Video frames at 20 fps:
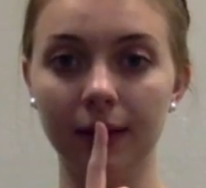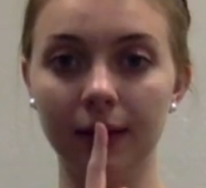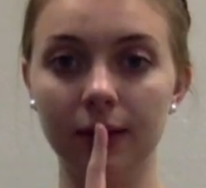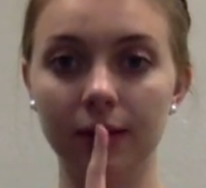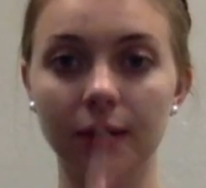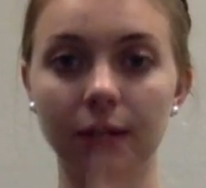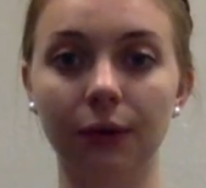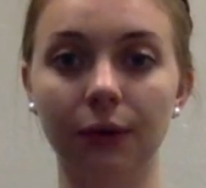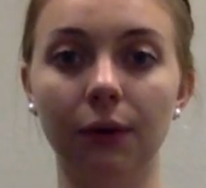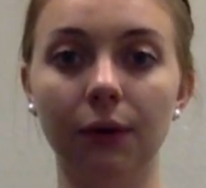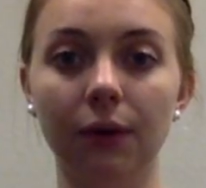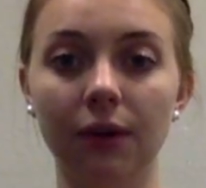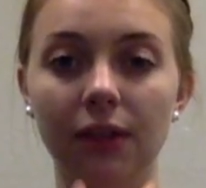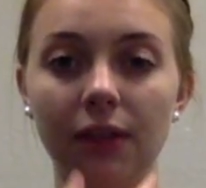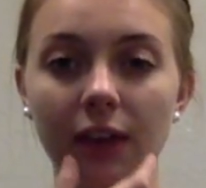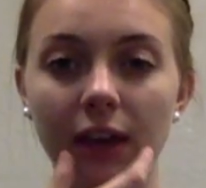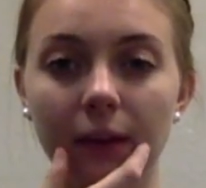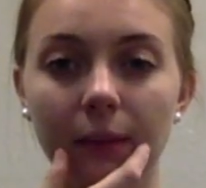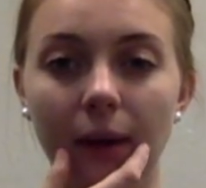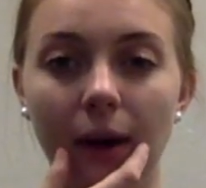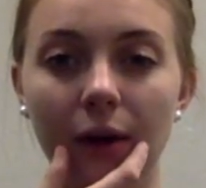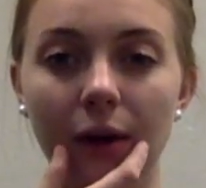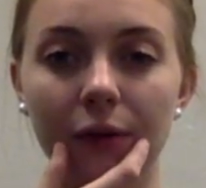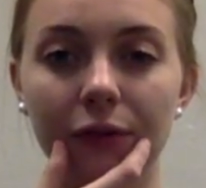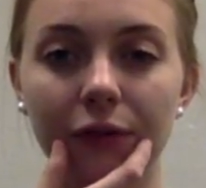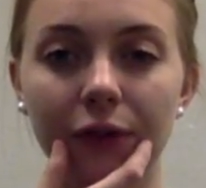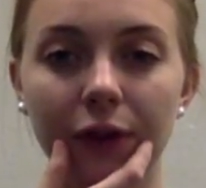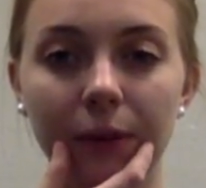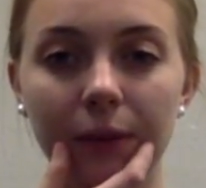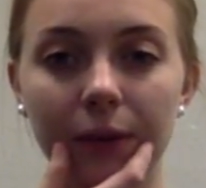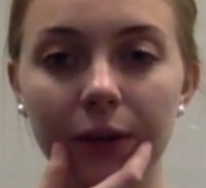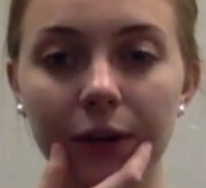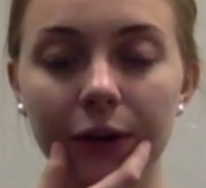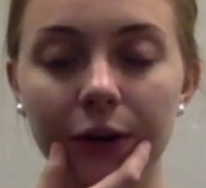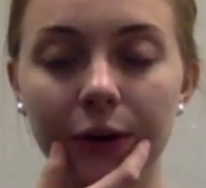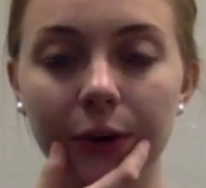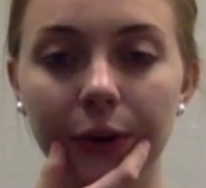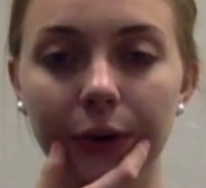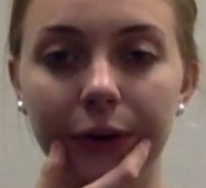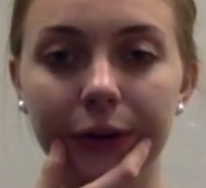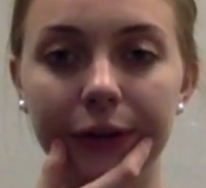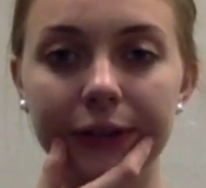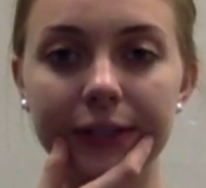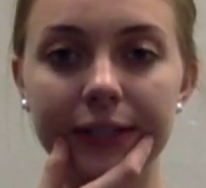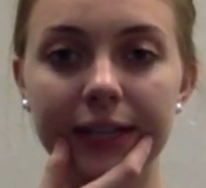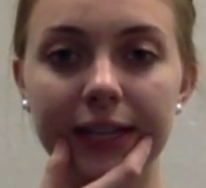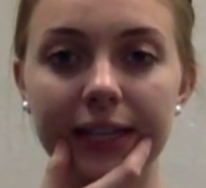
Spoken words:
So think about firming your corners